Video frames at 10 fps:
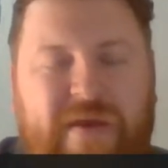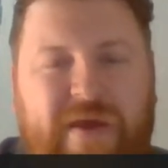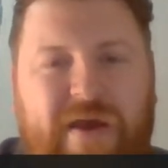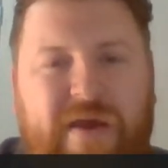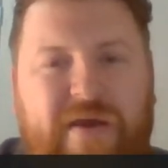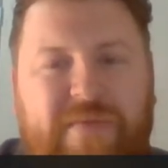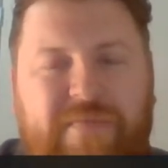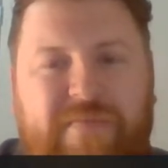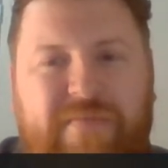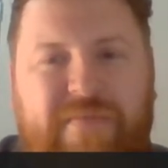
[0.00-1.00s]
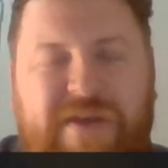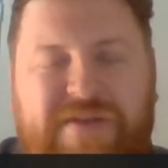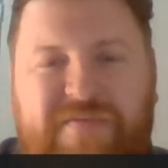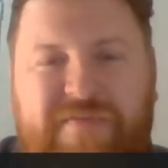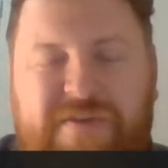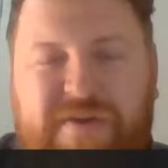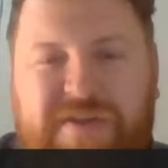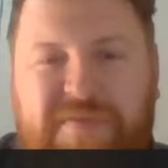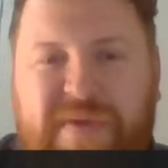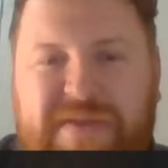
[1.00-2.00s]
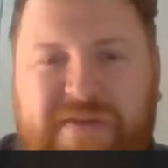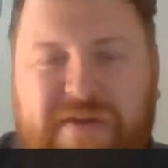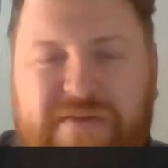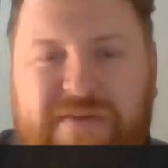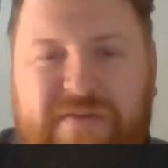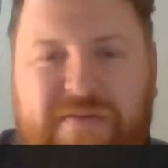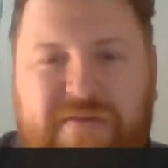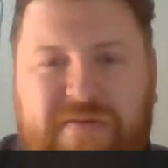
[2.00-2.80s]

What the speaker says: It's sufficient as a business,